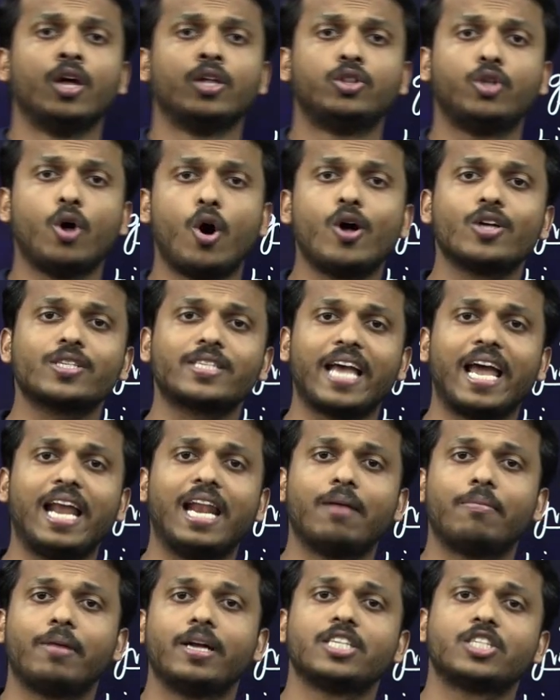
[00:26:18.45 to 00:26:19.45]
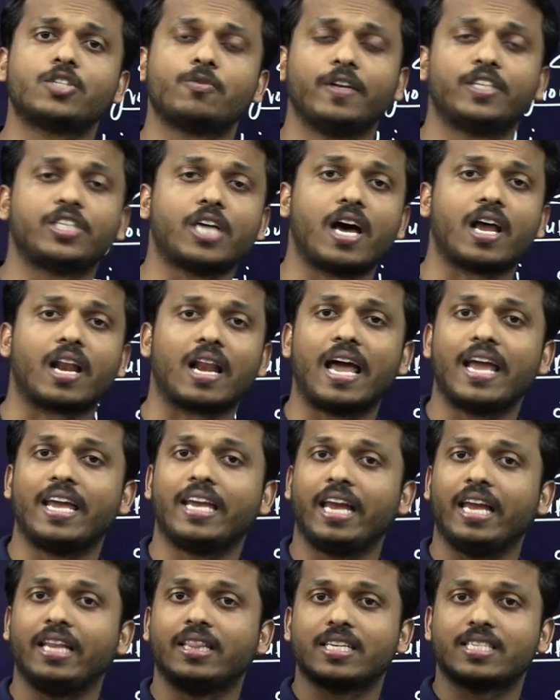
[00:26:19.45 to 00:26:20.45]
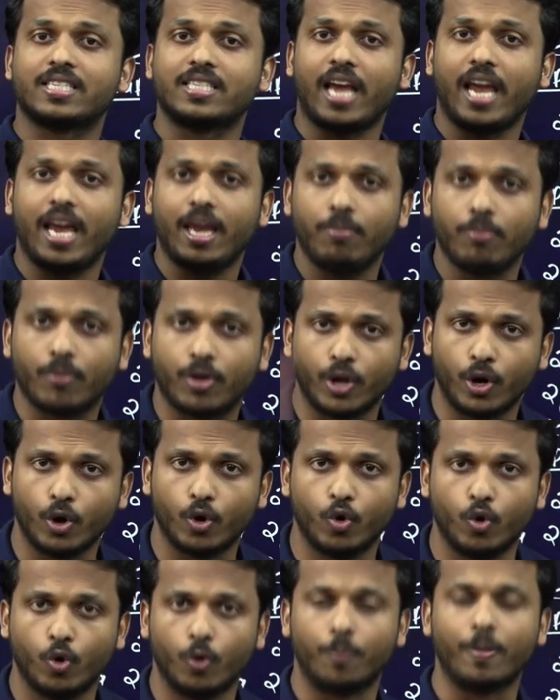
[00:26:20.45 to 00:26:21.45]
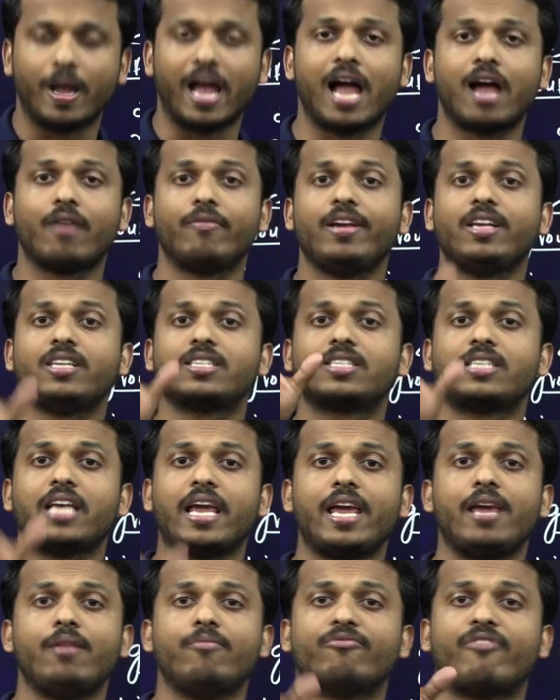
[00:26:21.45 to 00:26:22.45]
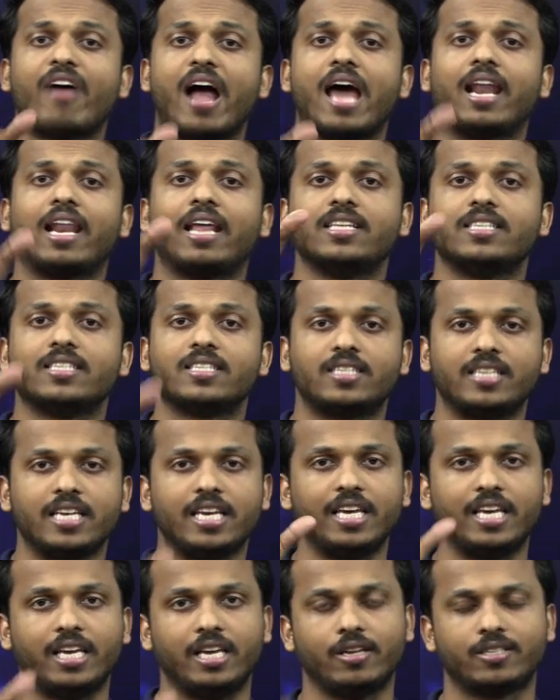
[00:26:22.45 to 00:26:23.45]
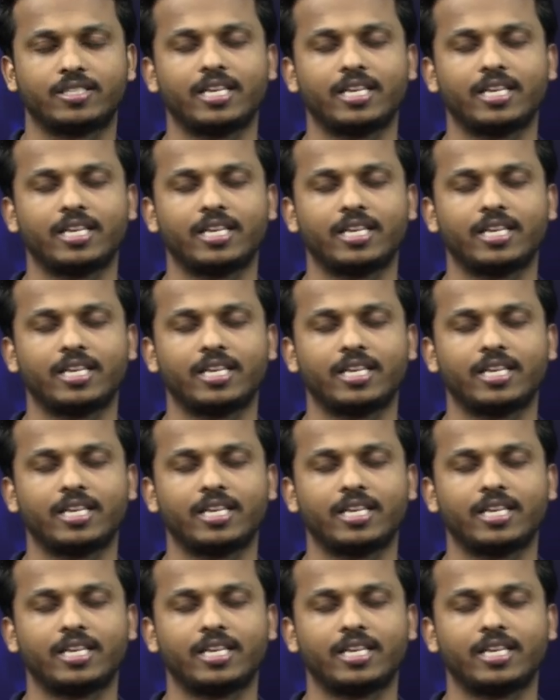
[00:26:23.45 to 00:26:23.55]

those elements which are lying in the same group having same valency,